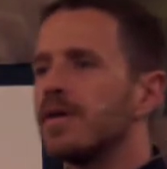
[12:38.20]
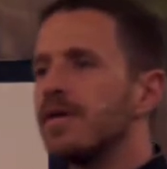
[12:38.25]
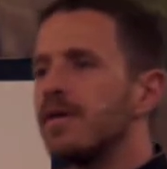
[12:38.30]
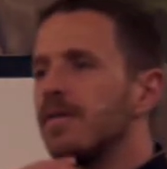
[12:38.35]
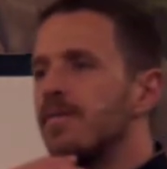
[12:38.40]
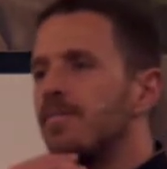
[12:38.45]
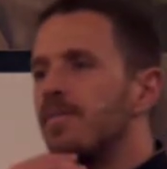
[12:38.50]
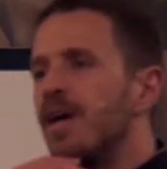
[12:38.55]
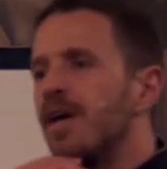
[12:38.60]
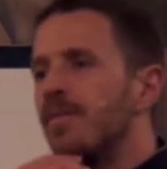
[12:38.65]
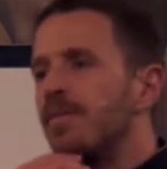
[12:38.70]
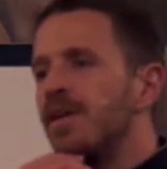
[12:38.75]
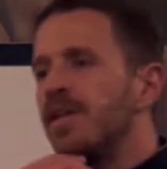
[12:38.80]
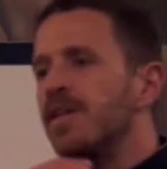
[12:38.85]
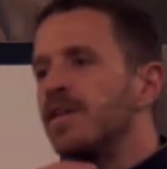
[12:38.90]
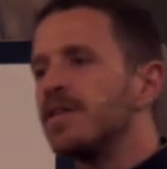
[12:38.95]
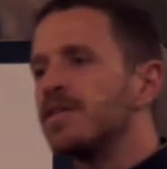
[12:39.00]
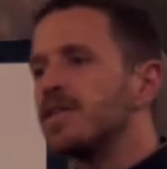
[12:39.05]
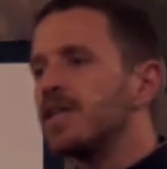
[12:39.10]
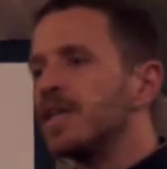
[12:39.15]
Maybe
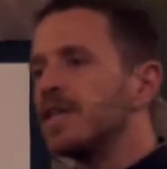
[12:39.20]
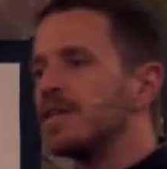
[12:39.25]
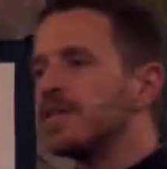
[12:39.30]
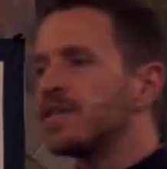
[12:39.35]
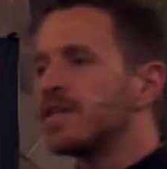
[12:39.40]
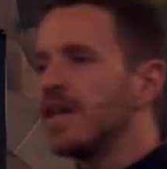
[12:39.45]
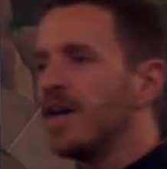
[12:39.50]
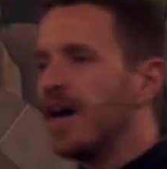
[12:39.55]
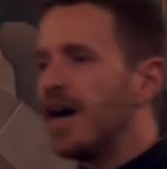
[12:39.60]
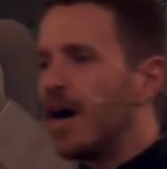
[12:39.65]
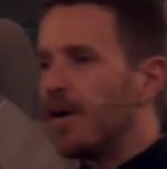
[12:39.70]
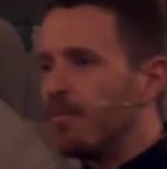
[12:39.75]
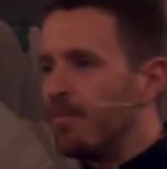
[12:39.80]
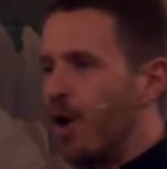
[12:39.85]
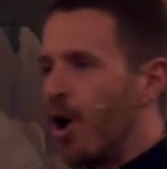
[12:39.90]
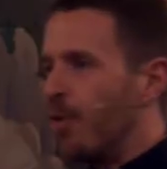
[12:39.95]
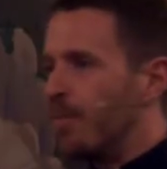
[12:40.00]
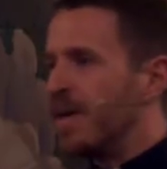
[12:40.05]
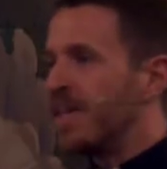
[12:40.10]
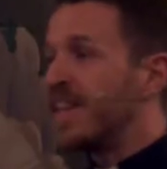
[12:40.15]
this is a
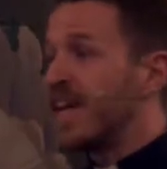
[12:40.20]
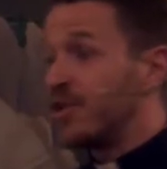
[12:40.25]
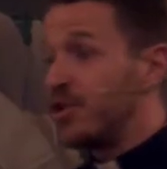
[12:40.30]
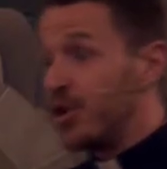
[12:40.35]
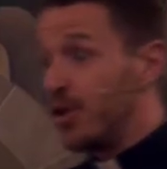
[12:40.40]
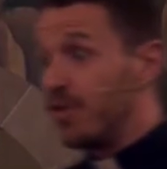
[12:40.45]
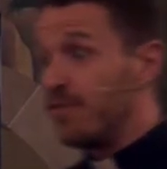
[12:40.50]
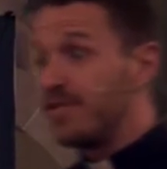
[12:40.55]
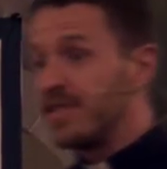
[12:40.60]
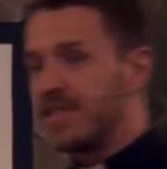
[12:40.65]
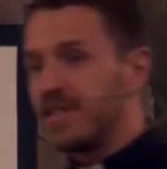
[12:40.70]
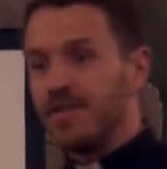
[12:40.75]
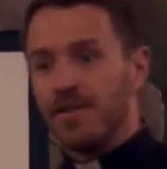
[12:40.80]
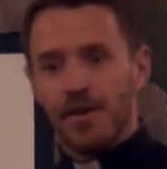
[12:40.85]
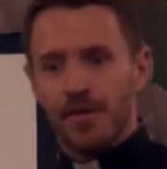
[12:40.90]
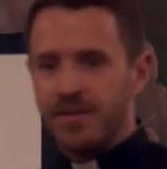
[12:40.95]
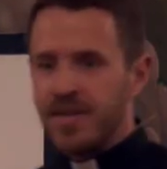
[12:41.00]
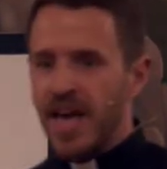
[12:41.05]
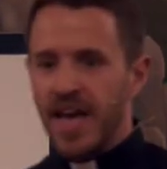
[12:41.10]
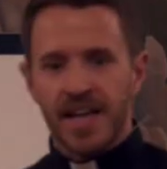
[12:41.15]
moment that you've,
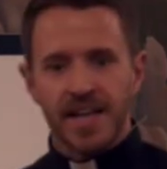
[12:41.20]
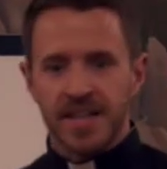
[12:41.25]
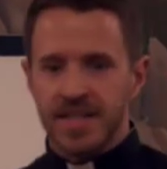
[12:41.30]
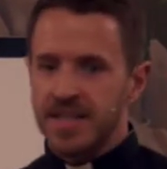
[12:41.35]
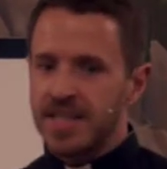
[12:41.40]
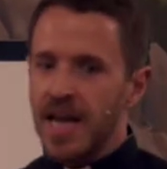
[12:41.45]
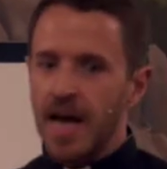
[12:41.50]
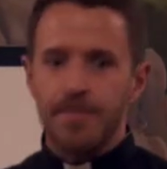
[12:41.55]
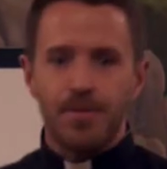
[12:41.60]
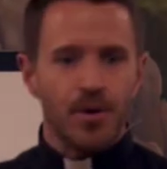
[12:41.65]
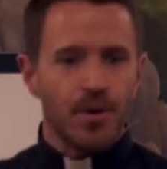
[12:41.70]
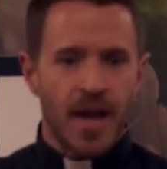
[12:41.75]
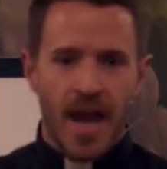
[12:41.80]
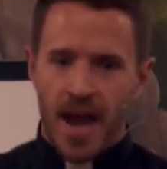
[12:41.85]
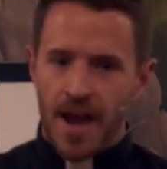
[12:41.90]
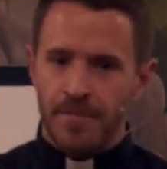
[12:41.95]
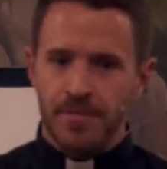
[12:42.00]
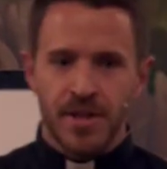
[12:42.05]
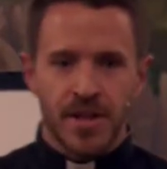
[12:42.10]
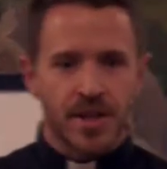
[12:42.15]
you've taken a step. You
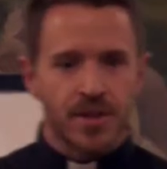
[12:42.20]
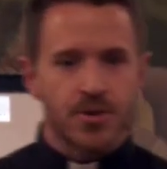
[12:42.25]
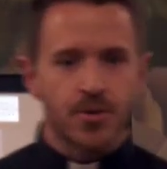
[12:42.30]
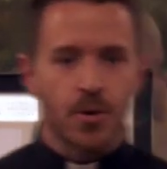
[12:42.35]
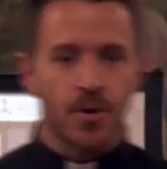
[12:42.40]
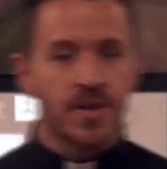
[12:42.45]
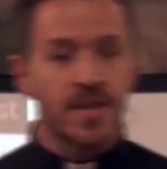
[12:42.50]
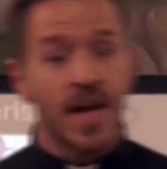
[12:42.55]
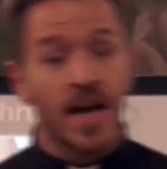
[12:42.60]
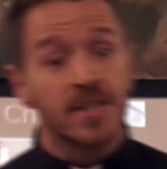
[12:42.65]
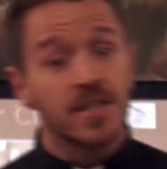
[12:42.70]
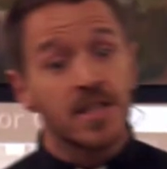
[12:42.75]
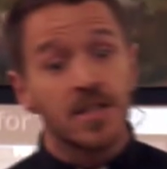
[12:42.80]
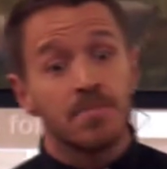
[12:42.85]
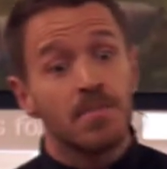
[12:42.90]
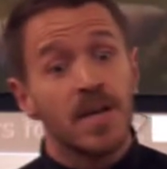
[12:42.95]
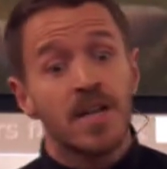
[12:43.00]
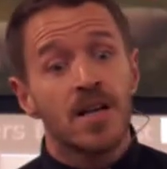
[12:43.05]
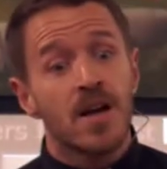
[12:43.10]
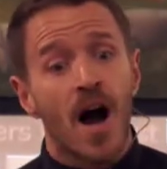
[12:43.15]
came to this North Texas
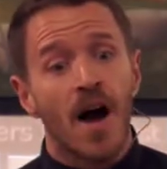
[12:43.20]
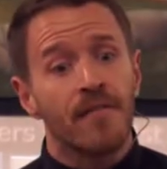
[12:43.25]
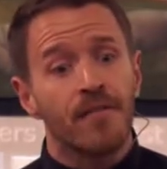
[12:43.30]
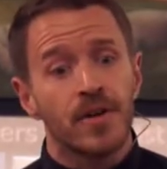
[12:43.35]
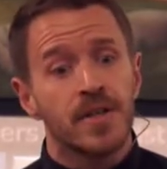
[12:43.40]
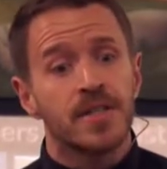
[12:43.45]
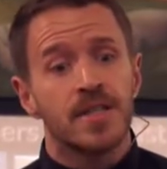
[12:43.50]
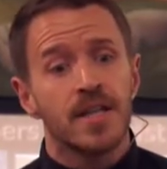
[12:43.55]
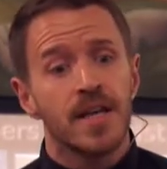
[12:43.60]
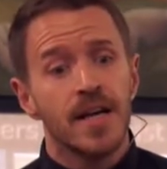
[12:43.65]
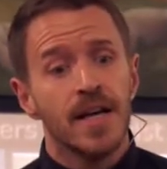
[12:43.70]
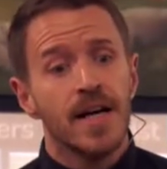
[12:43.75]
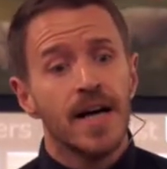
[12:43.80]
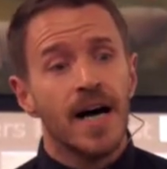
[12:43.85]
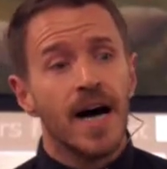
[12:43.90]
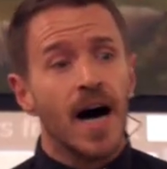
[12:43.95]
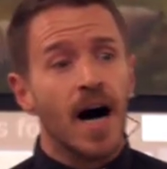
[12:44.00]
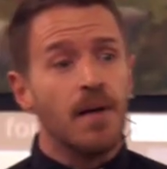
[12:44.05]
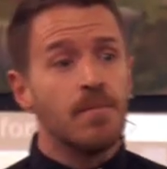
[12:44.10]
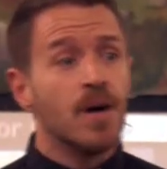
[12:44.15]
Men Conference,
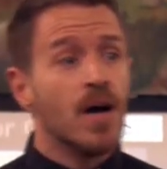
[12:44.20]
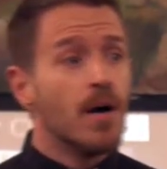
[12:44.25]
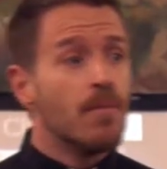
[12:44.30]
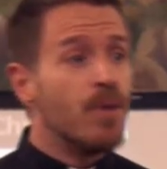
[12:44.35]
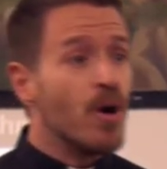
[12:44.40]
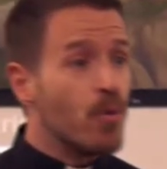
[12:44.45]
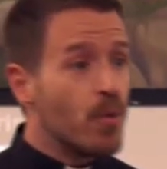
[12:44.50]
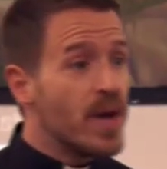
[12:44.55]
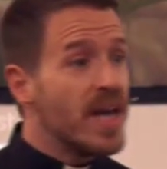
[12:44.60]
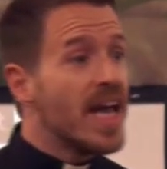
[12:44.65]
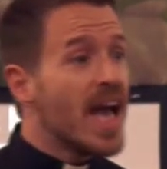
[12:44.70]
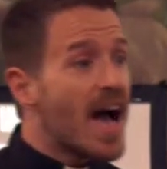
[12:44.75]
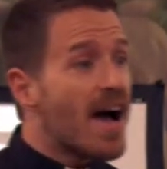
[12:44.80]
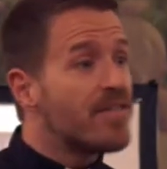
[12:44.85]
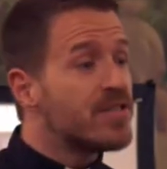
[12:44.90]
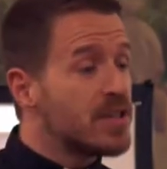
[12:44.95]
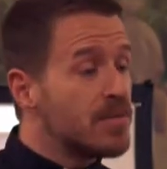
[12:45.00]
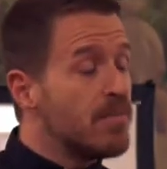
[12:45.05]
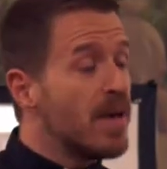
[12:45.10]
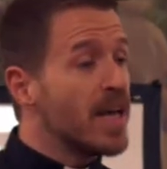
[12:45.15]
um, but we have
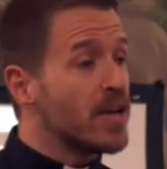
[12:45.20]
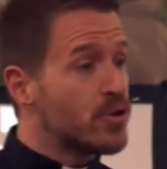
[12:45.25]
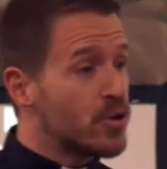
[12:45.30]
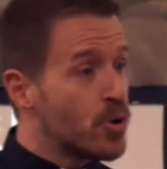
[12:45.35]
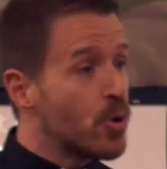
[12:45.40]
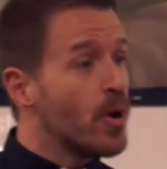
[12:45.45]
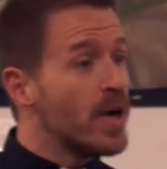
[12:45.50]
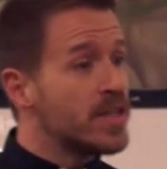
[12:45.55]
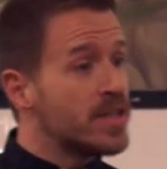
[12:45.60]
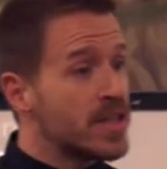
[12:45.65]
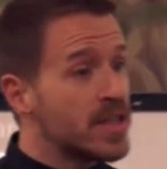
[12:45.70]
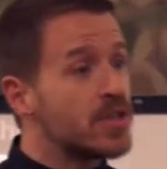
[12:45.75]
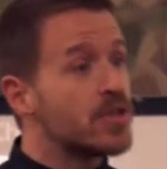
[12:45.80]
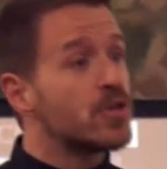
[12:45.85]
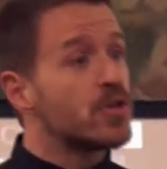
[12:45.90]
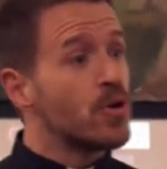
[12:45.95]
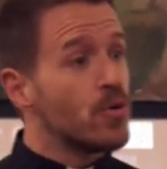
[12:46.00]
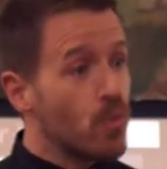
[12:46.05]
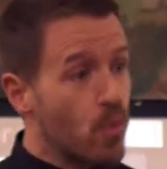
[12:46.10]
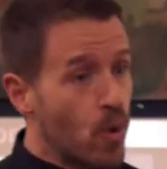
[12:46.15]
to make choices
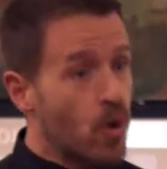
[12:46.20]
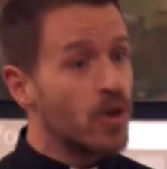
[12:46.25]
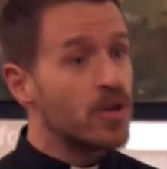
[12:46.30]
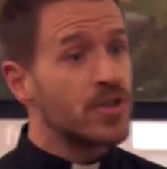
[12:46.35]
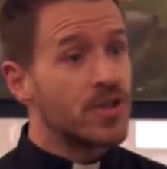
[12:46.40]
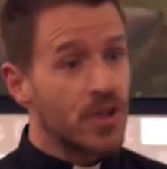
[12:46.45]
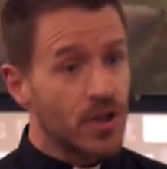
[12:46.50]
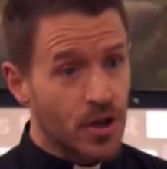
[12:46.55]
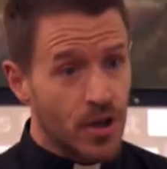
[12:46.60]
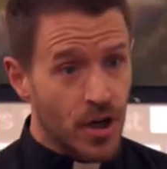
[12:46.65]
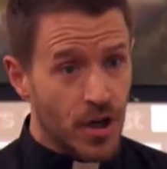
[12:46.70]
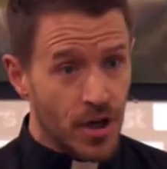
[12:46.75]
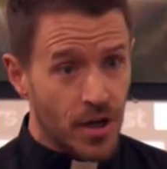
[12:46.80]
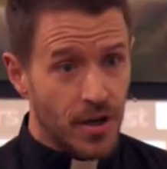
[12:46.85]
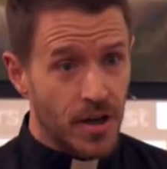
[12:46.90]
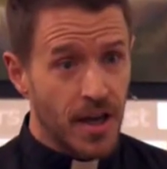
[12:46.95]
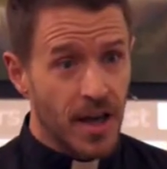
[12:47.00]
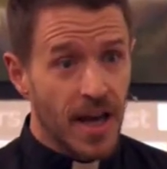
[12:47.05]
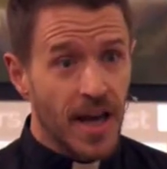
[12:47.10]
towards the good.